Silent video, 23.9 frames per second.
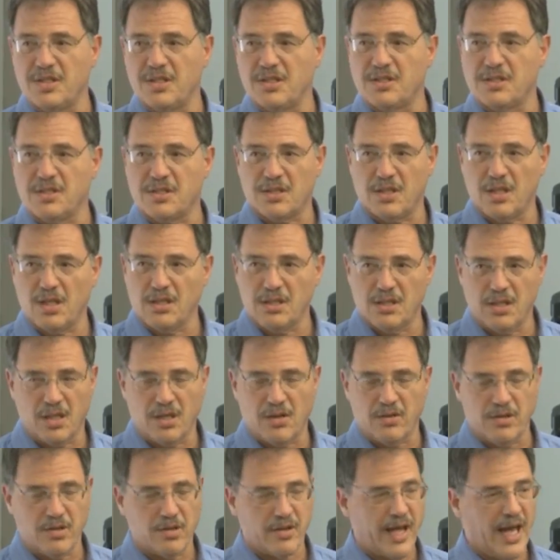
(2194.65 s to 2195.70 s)
It's, you
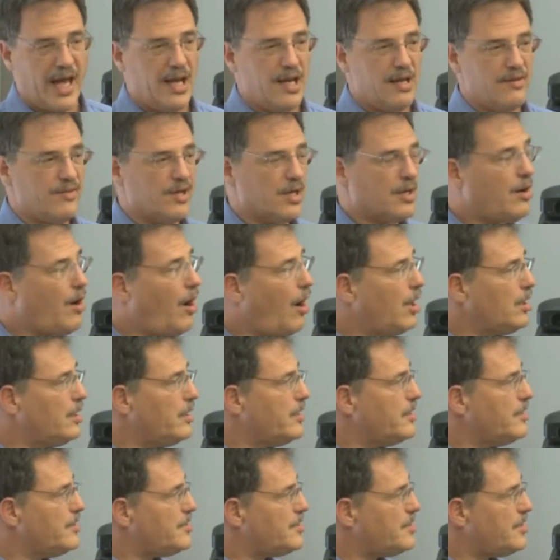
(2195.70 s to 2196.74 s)
know, you can't even call
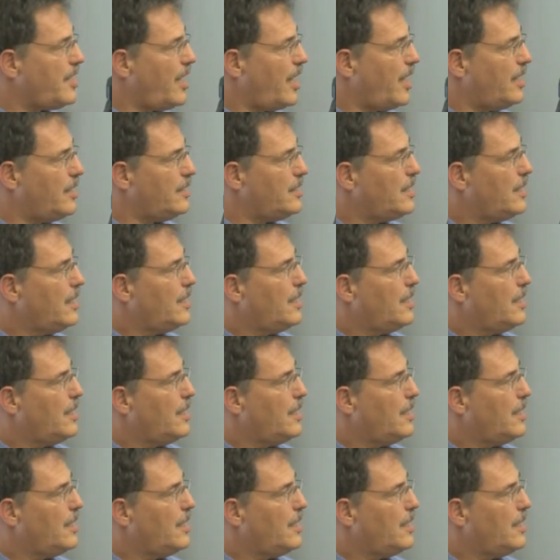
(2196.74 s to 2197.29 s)
it a state.